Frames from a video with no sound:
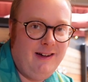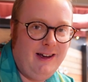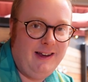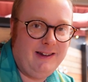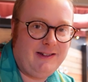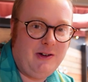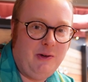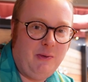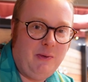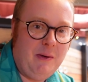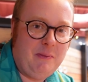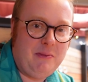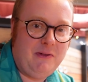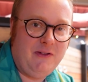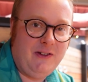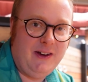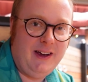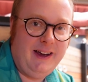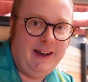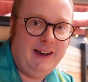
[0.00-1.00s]
It's got webbed
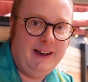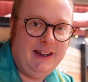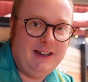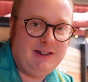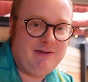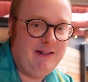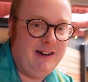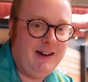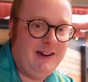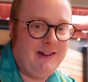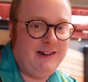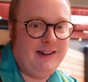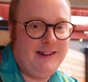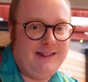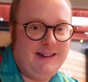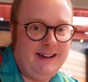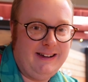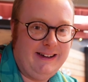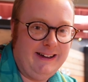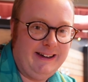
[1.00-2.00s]
feet. It's really good at
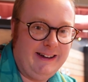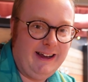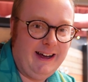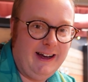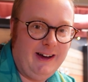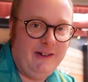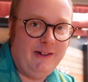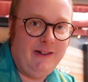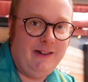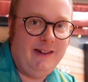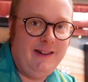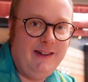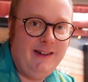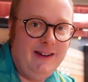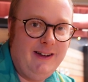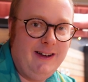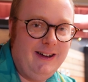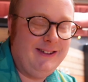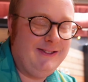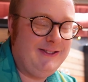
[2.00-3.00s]
sitting down.
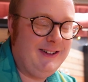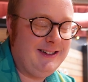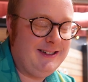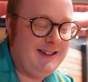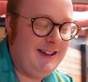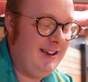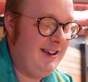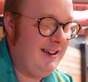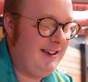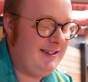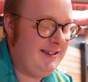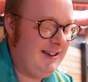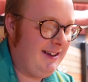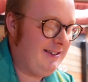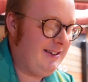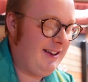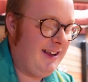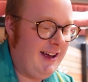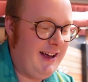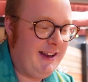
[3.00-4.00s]
Fair's like,
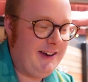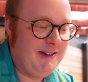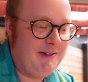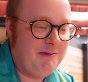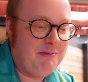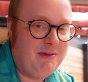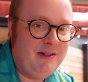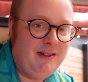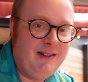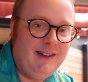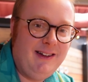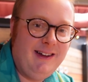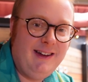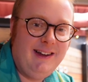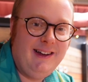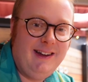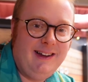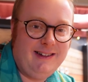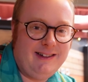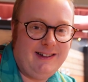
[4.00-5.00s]
sounds like Adam.
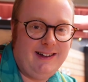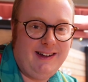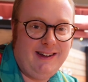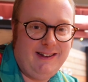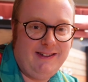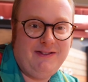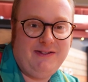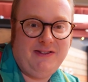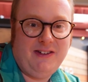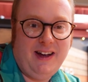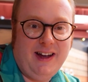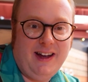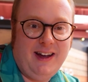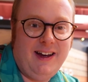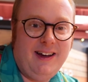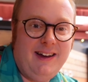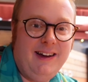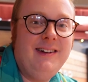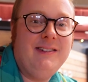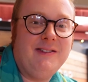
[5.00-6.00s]
It's like, fair
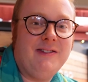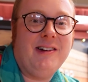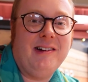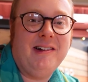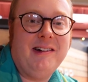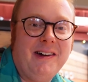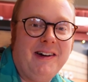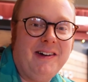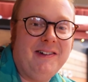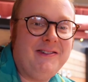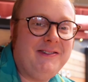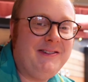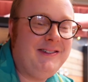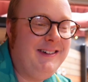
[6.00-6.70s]
enough.